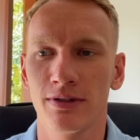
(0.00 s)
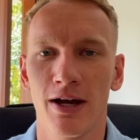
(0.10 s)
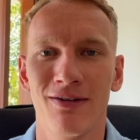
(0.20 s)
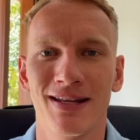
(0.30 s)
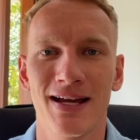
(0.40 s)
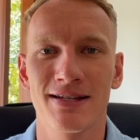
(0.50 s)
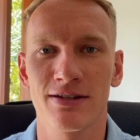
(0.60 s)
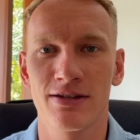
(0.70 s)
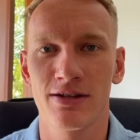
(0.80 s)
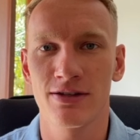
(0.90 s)
Now it
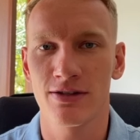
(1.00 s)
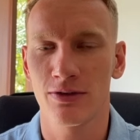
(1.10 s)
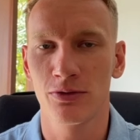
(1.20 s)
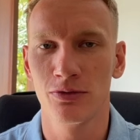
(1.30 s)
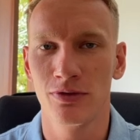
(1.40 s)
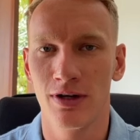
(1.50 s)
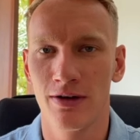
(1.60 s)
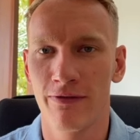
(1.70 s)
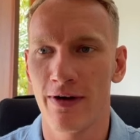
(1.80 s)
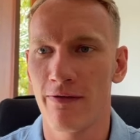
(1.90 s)
asks us to
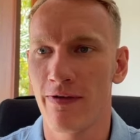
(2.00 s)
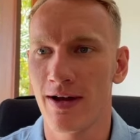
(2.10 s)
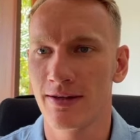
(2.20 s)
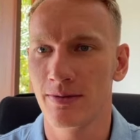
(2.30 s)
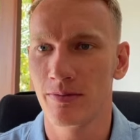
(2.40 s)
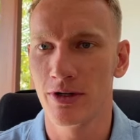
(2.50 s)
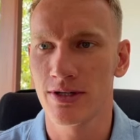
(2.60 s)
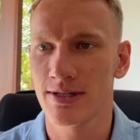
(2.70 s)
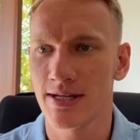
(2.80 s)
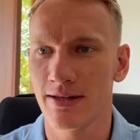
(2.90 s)
uh, verify the
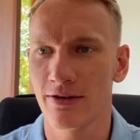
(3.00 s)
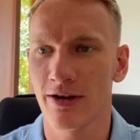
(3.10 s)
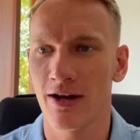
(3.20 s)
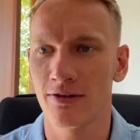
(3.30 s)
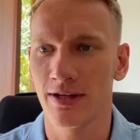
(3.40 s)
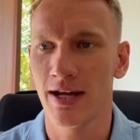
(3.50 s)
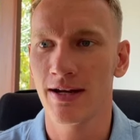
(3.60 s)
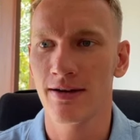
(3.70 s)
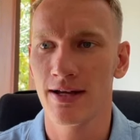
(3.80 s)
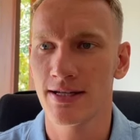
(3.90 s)
Merchant Center account
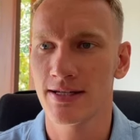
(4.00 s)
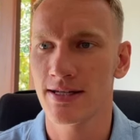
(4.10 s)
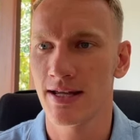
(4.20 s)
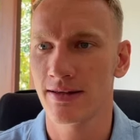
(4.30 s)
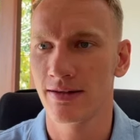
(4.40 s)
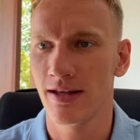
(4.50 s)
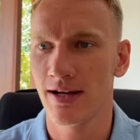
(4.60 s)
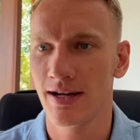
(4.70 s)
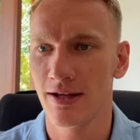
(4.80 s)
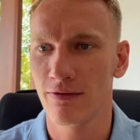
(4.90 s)
again. As I said,
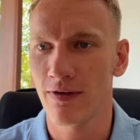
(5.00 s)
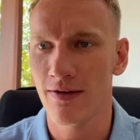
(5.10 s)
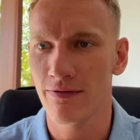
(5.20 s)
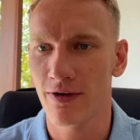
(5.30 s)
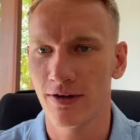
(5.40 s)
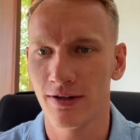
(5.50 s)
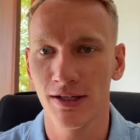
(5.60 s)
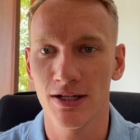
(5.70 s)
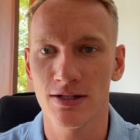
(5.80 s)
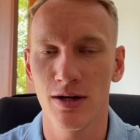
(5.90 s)
985 are the
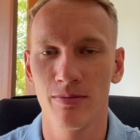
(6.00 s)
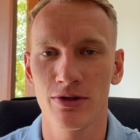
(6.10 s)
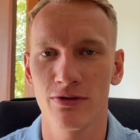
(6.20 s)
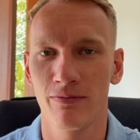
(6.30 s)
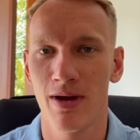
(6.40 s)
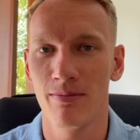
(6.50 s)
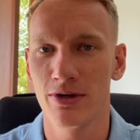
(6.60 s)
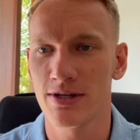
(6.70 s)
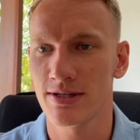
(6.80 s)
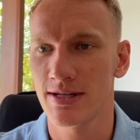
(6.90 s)
last numbers of my
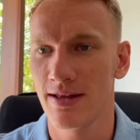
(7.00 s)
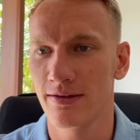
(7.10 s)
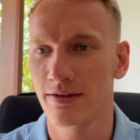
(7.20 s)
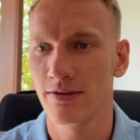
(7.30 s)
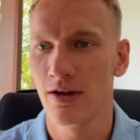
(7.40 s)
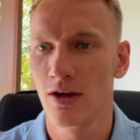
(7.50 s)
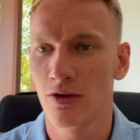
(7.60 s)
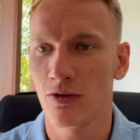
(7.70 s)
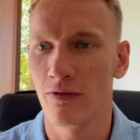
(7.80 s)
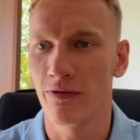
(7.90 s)
Merchant Center.
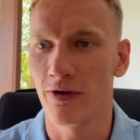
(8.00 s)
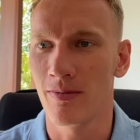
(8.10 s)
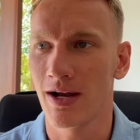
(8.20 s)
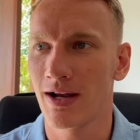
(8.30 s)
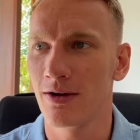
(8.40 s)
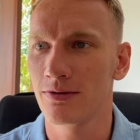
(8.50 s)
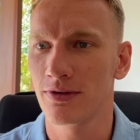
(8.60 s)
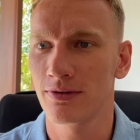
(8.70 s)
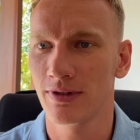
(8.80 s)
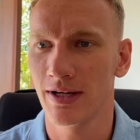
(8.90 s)
Confirm account
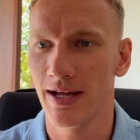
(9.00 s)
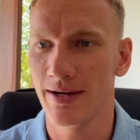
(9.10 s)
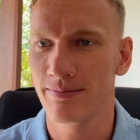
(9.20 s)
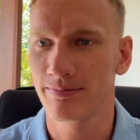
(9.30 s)
again.